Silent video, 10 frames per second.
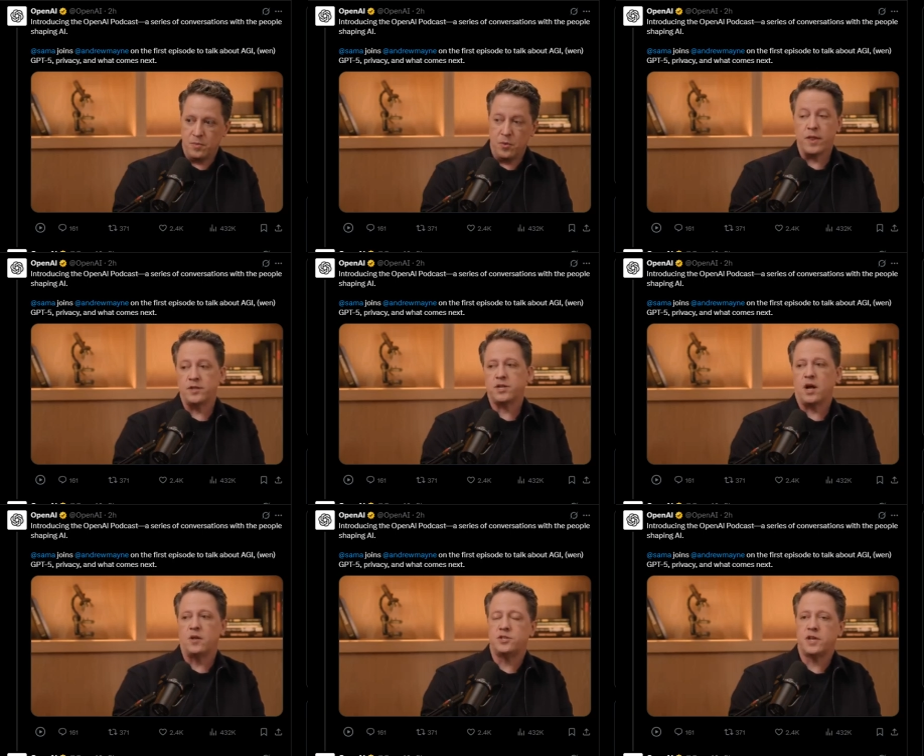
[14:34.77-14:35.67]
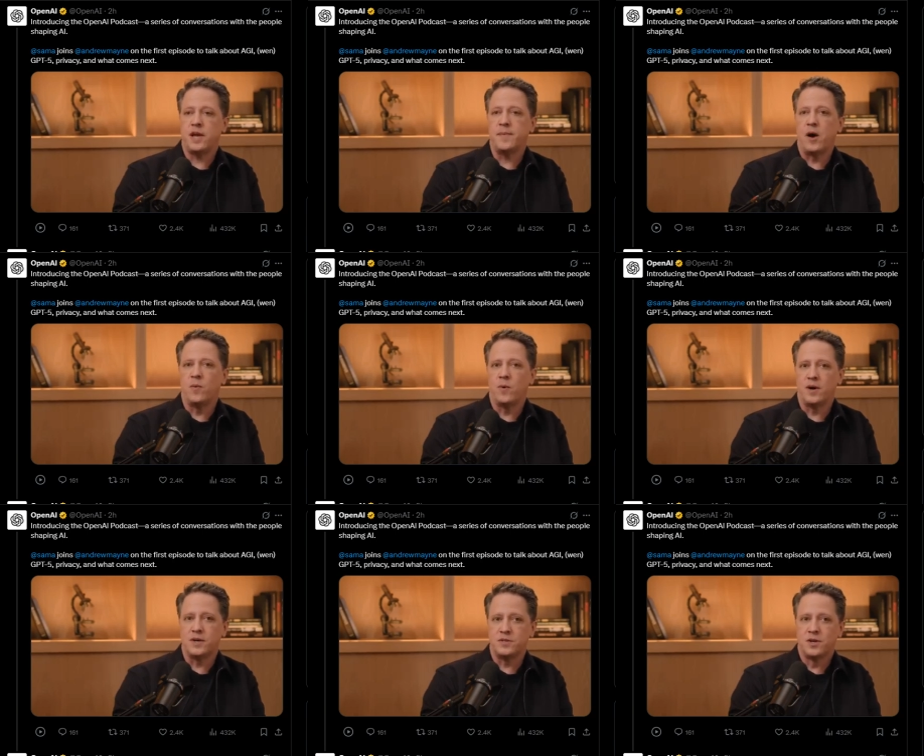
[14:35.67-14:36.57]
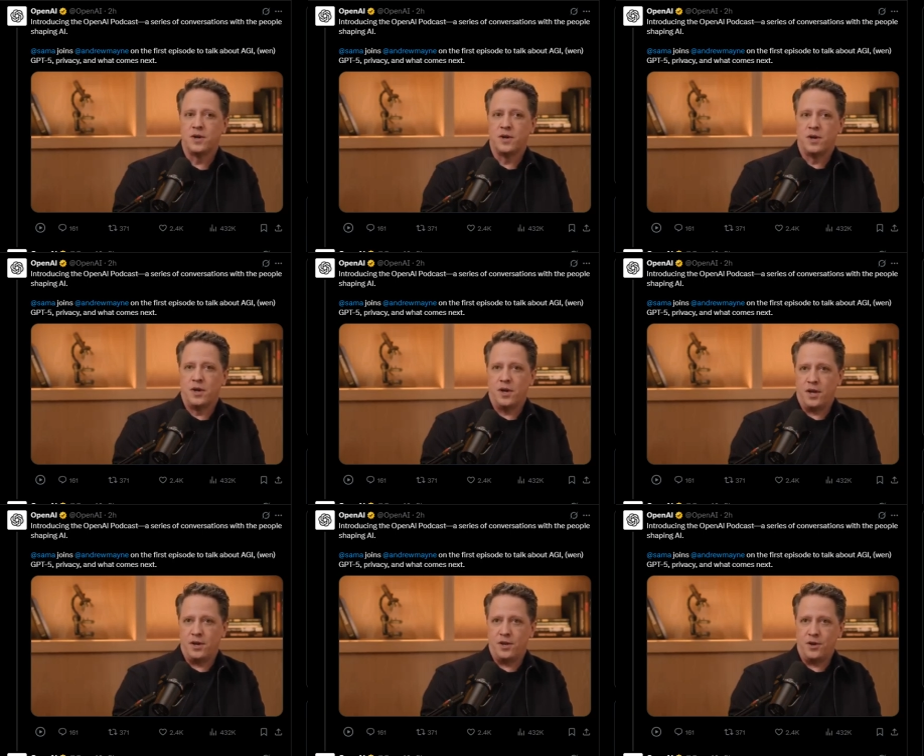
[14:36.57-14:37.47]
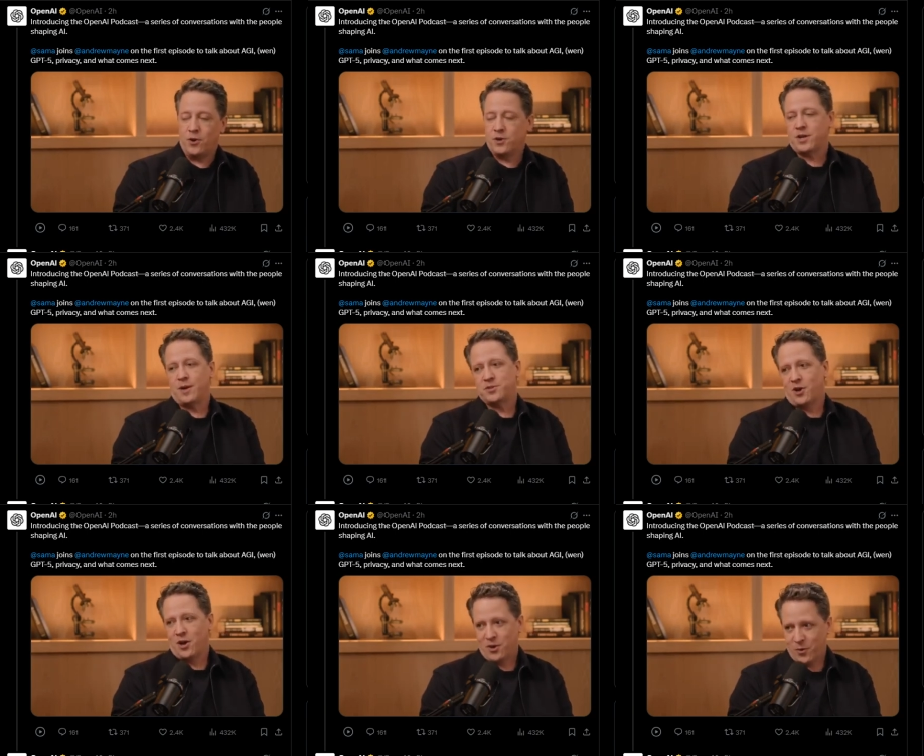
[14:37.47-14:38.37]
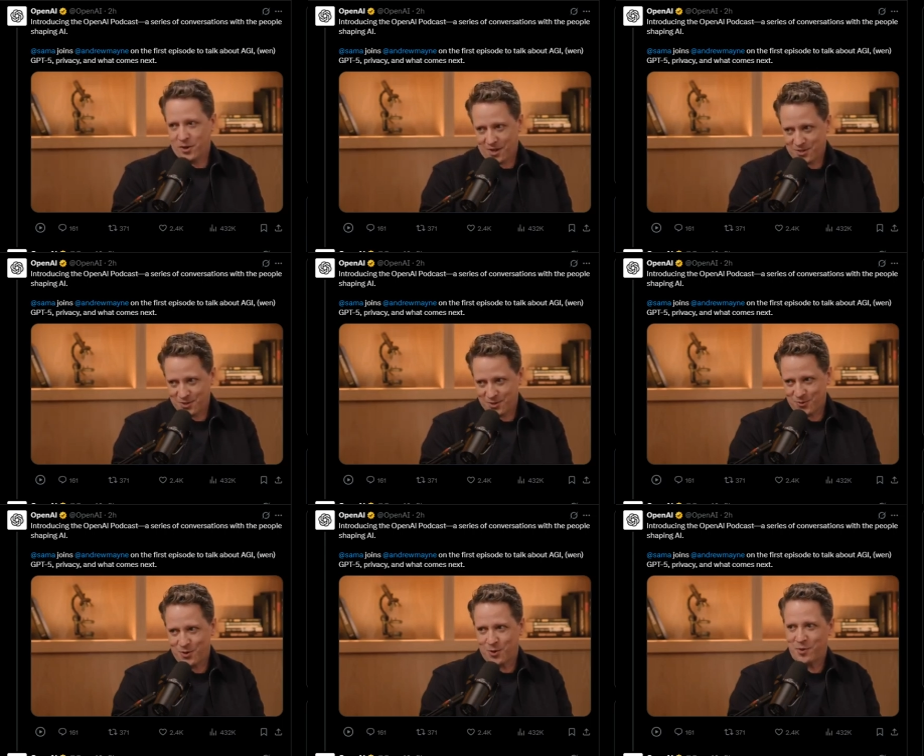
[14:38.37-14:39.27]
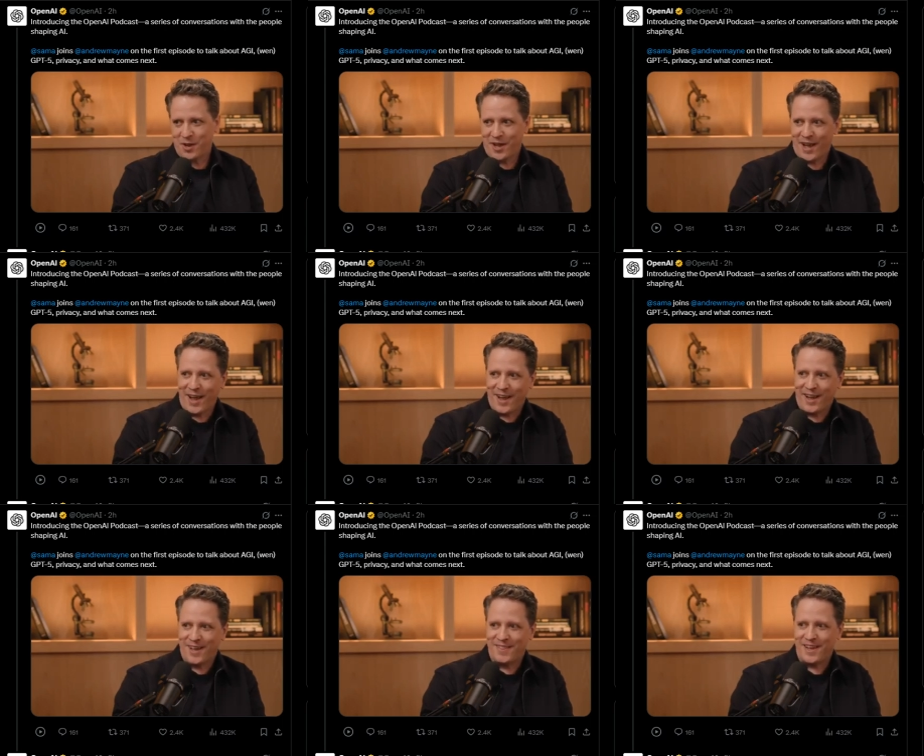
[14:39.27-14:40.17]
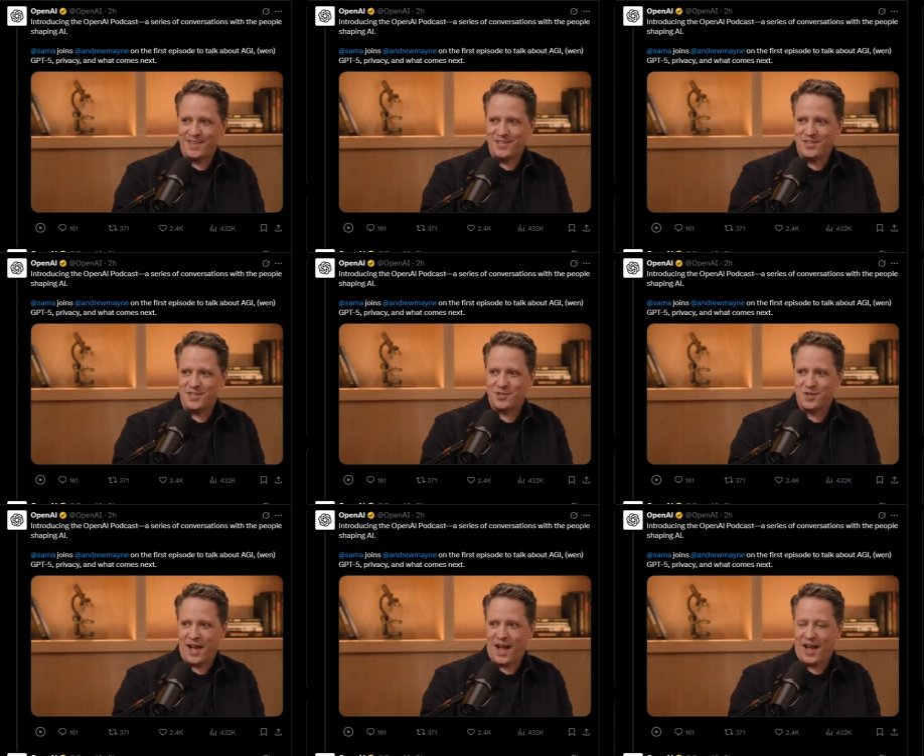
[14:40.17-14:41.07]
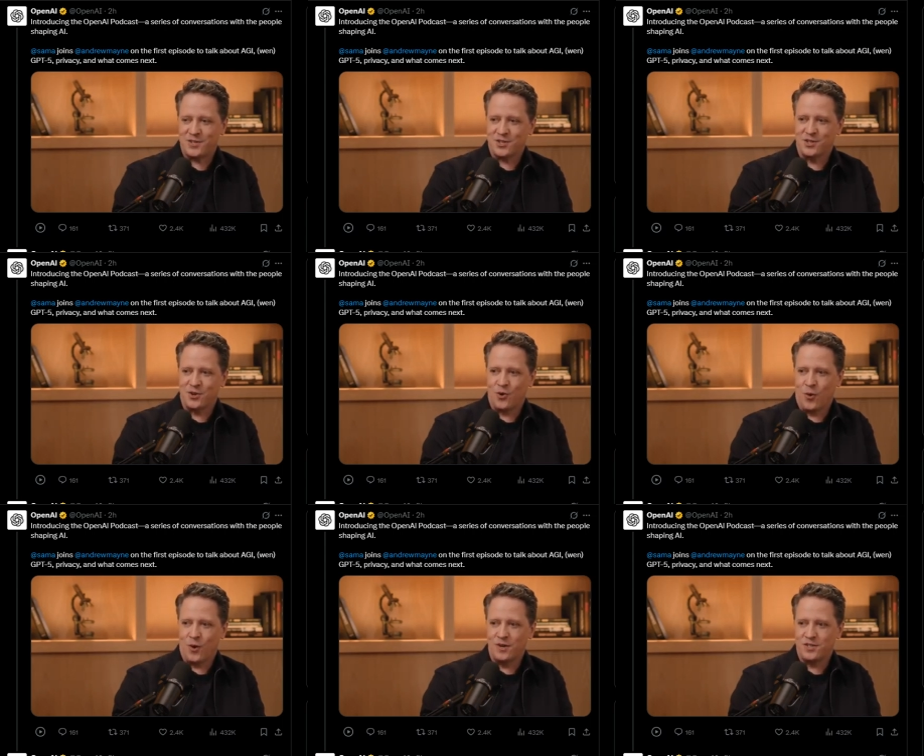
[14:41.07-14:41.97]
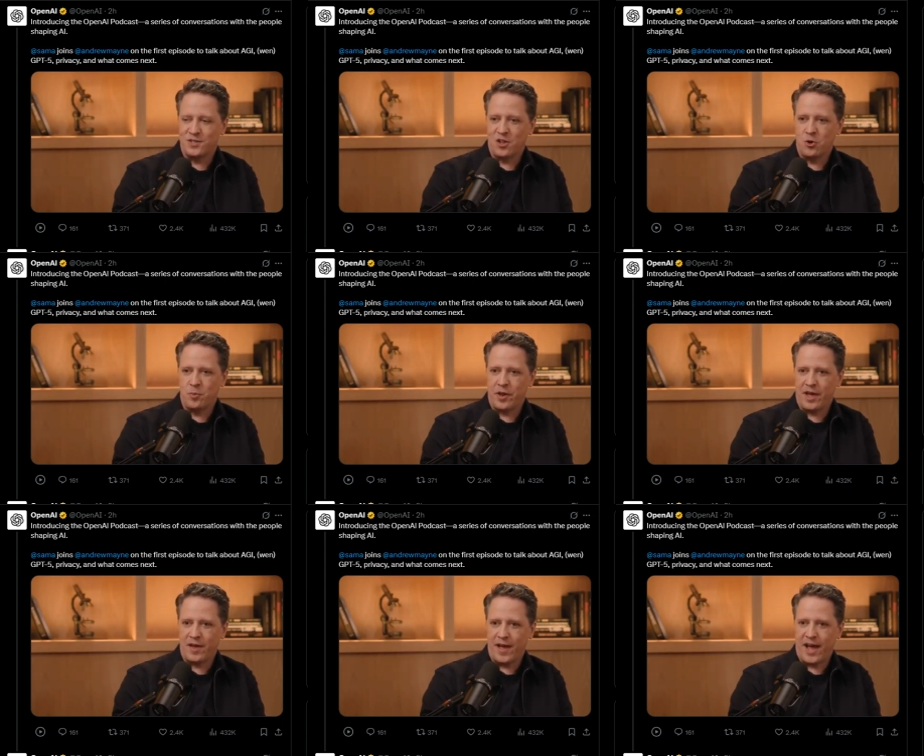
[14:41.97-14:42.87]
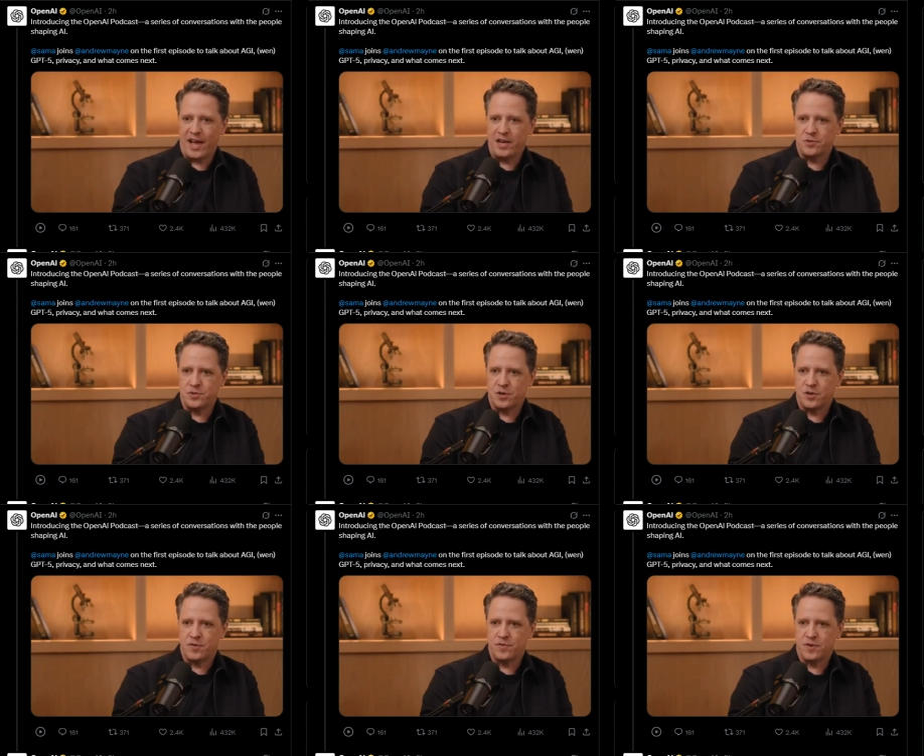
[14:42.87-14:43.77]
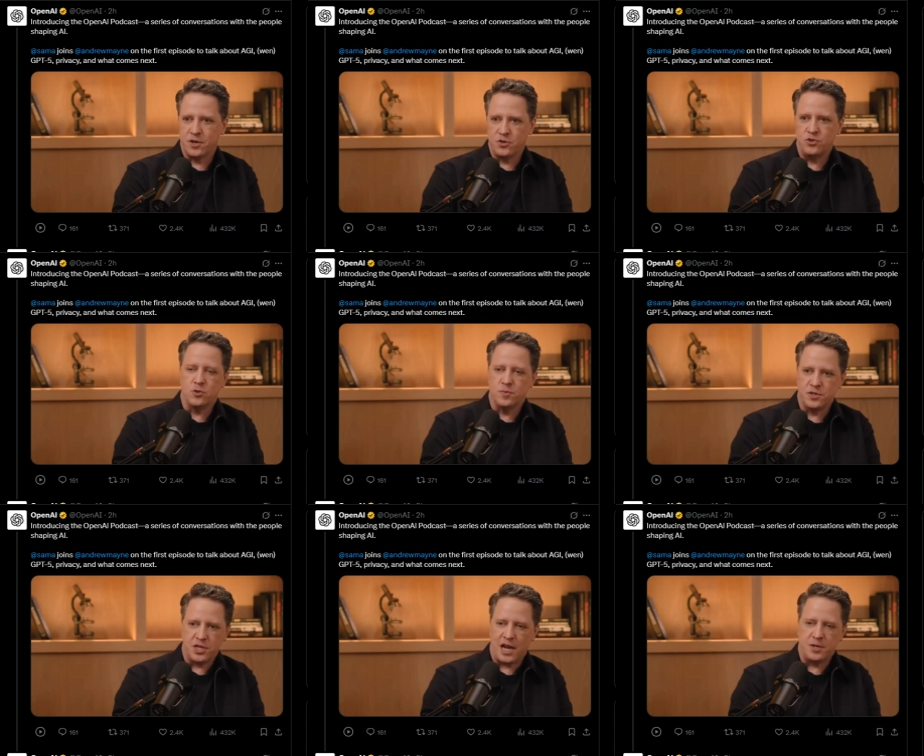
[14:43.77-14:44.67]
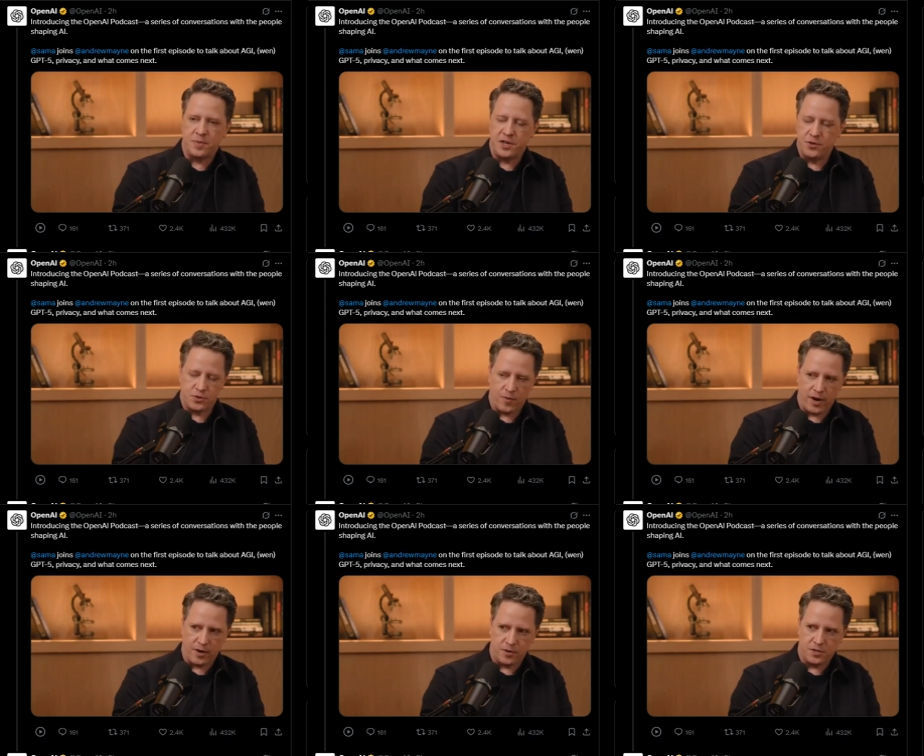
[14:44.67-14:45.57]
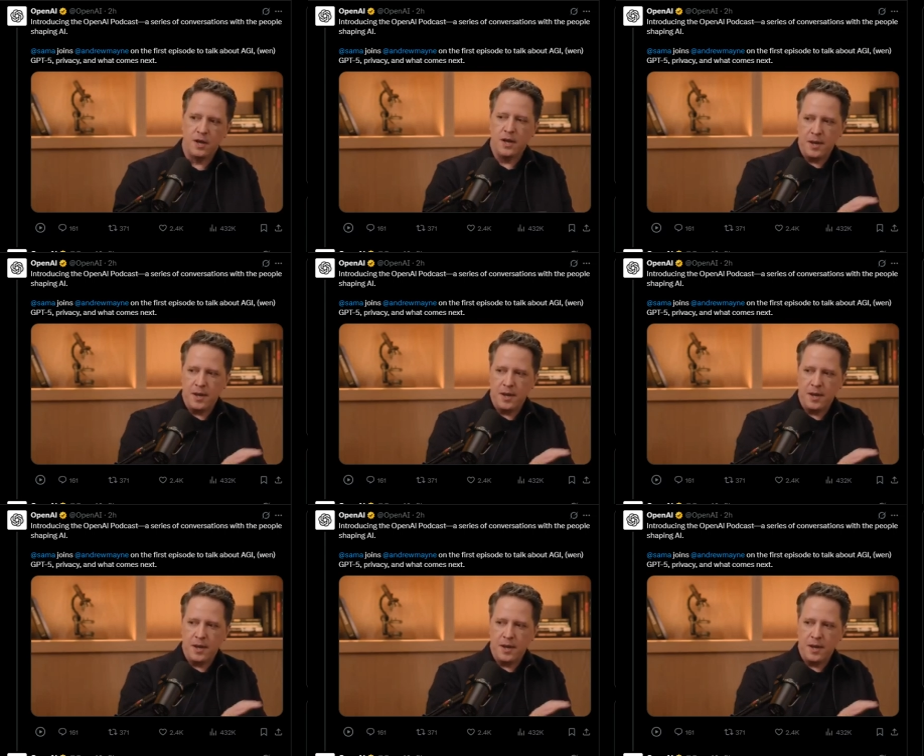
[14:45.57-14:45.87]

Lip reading: But one of the challenges came out was in New York Times ongoing lawsuit with OpenAI. They just asked the court to tell OpenAI they had to preserve consumer ChatGPT user records